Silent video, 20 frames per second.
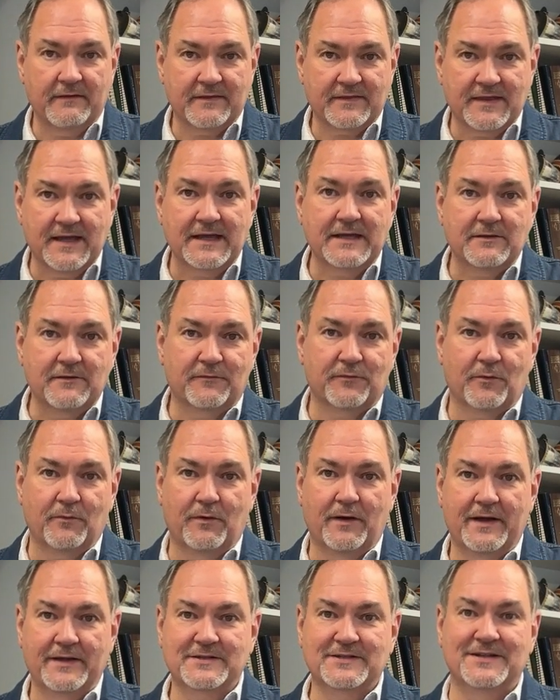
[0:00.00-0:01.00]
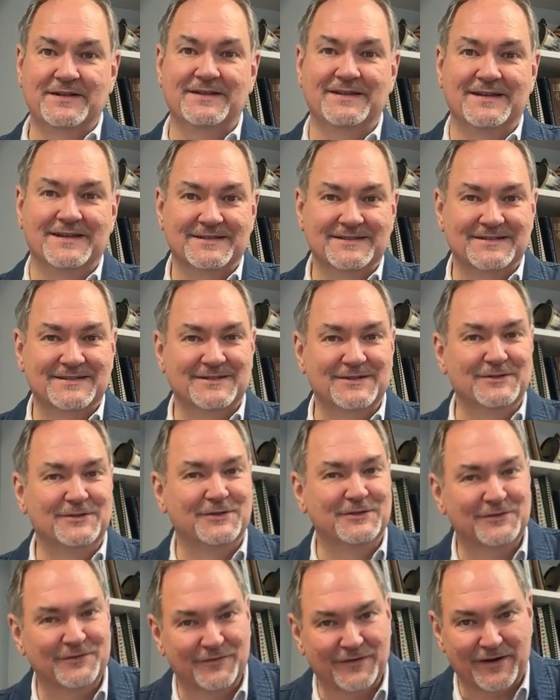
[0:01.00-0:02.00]
thank you for watching this to
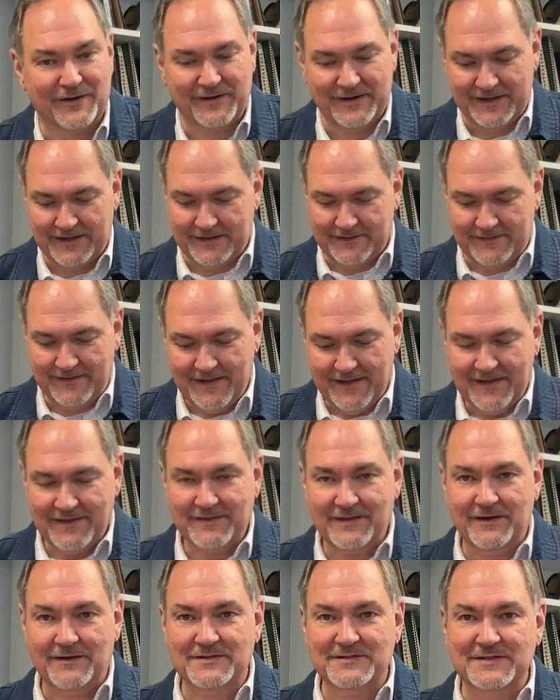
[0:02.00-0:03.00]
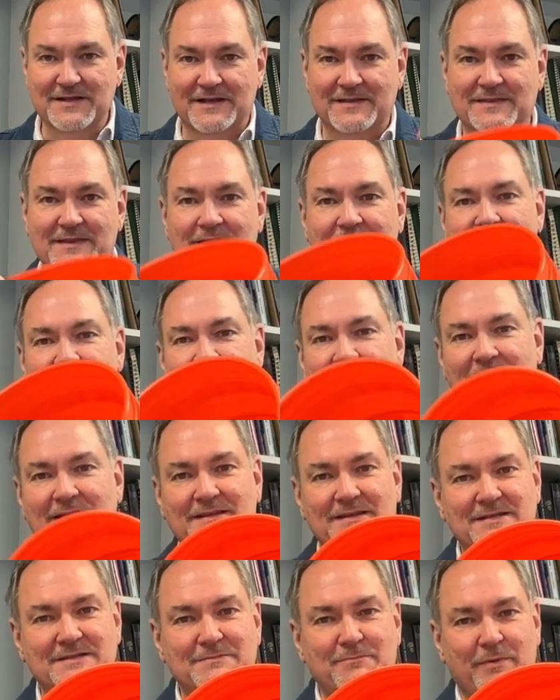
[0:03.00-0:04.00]
the very end. There's nothing in
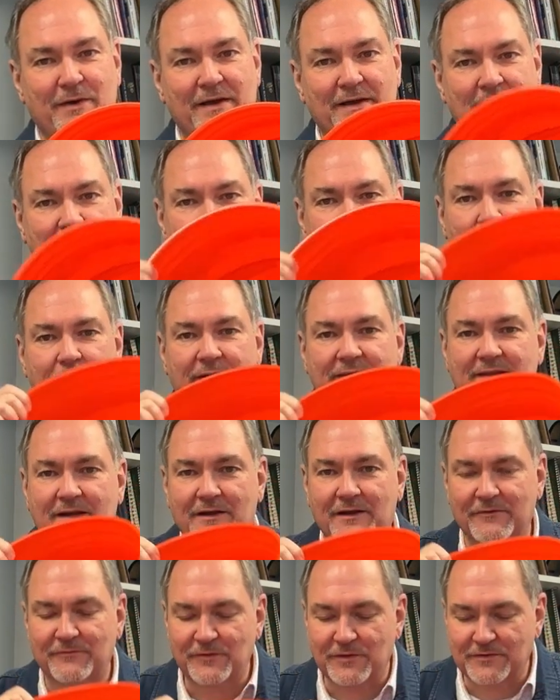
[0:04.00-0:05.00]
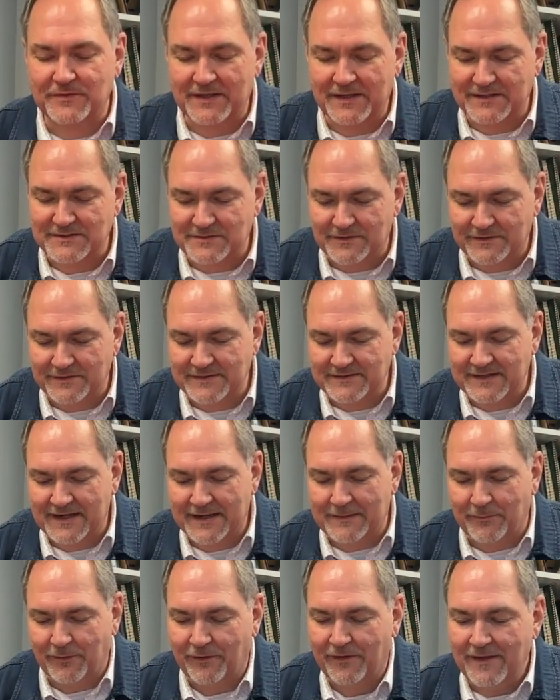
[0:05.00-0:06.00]
this bucket, but there are a few things on the
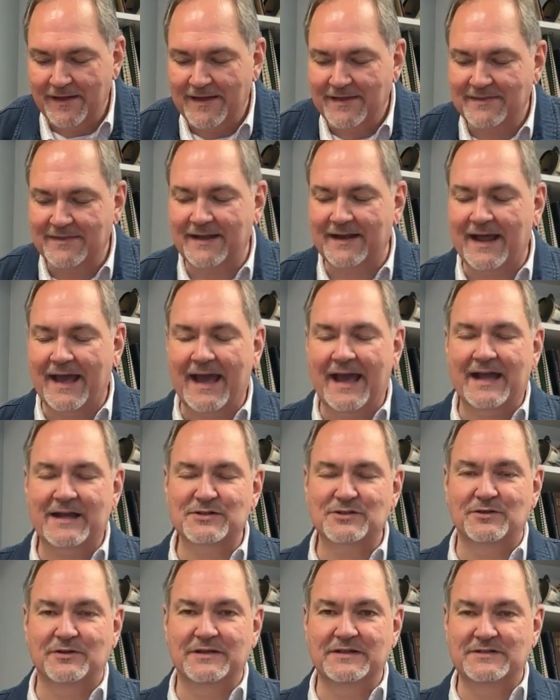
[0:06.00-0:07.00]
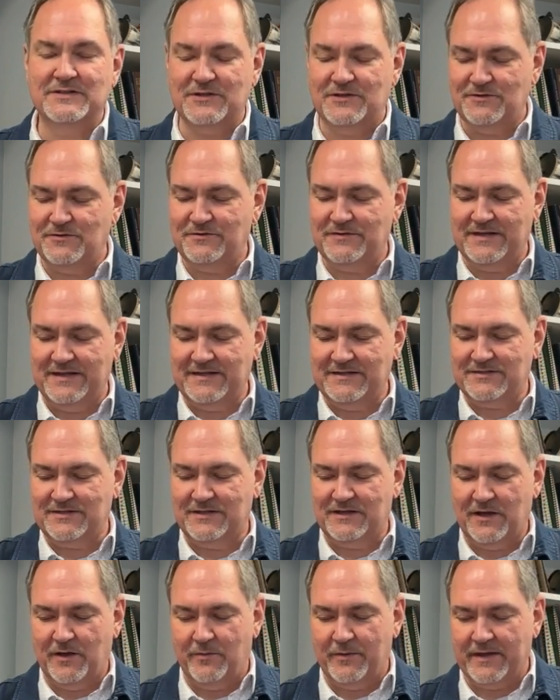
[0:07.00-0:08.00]
table that actually do need to
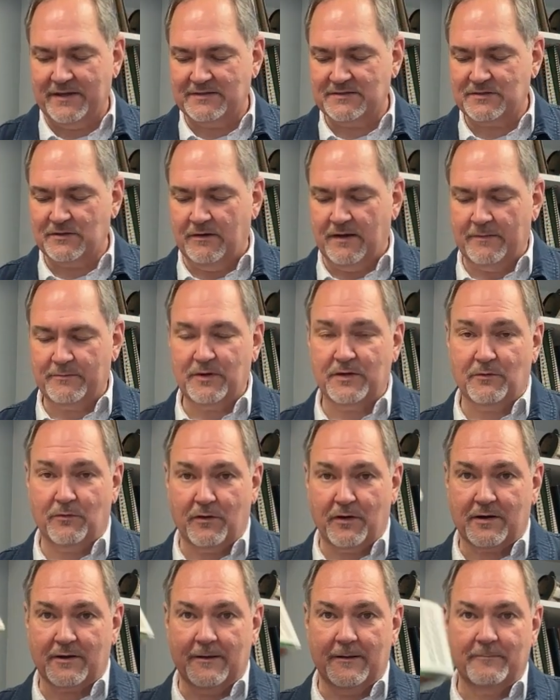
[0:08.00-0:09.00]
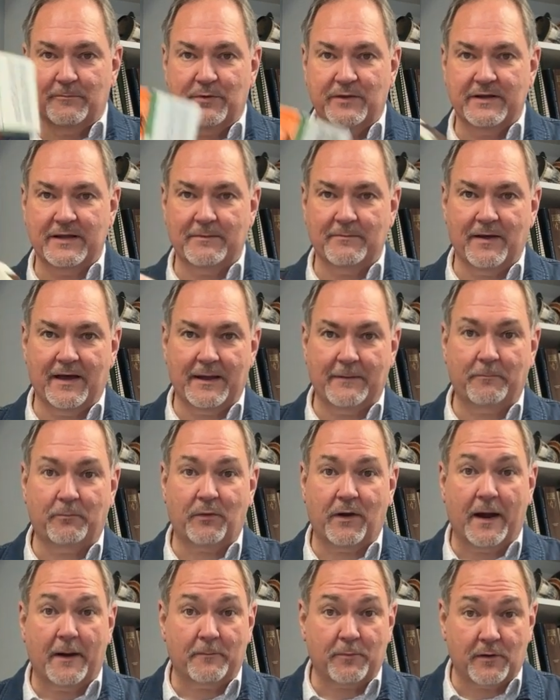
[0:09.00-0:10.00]
go in. So I'm going to work on putting my
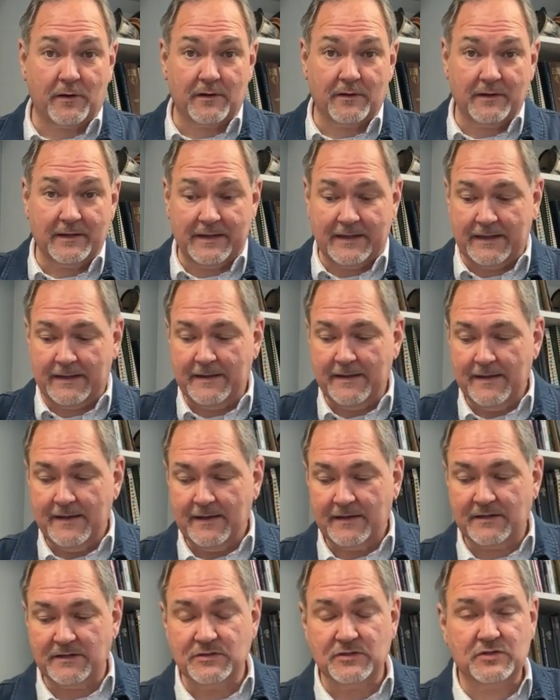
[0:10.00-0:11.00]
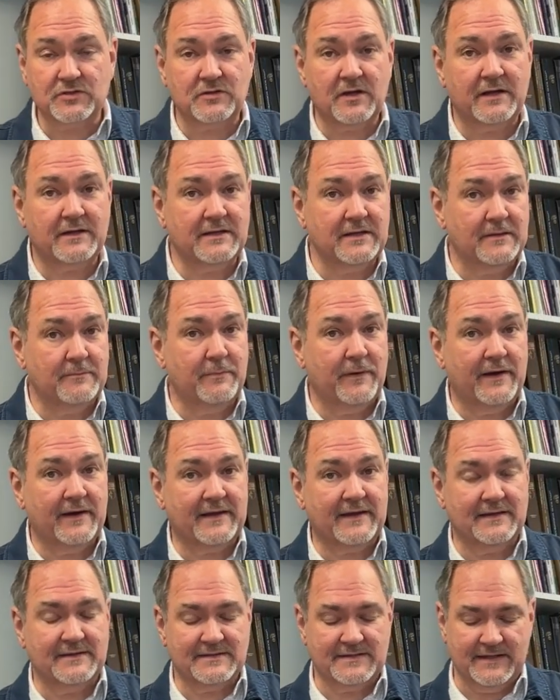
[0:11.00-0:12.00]
properly constructed
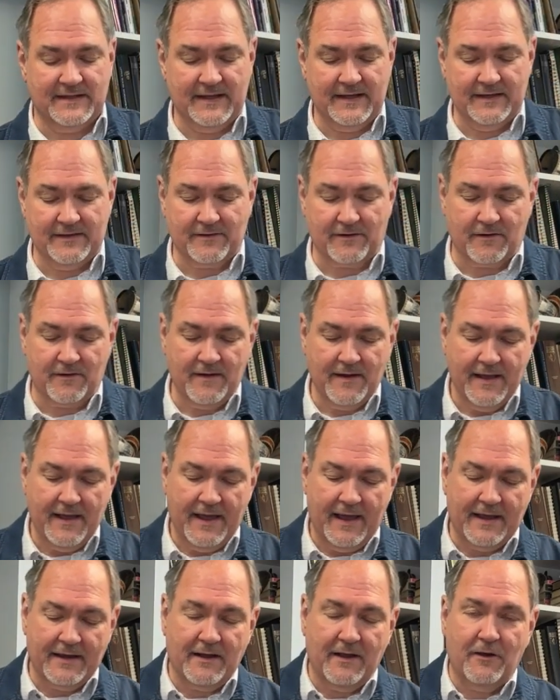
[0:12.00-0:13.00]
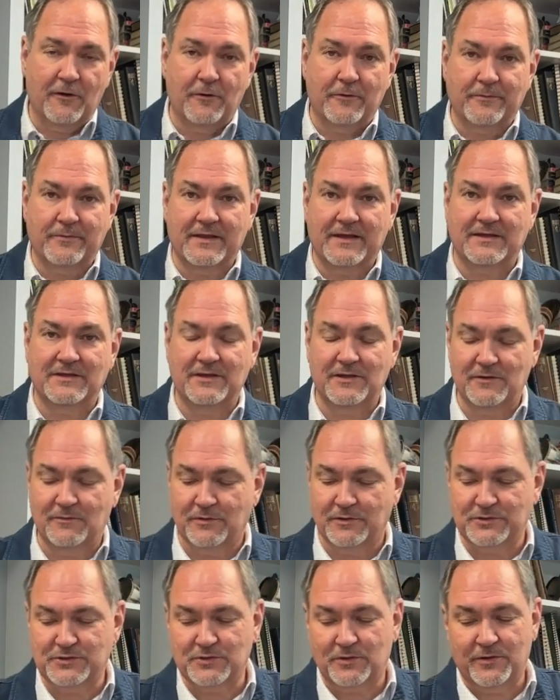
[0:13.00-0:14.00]
bucket together, and I hope that you
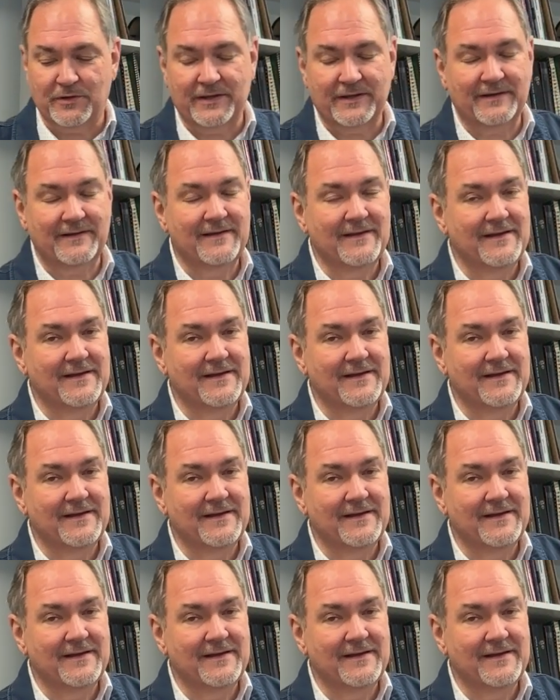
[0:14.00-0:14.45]
will join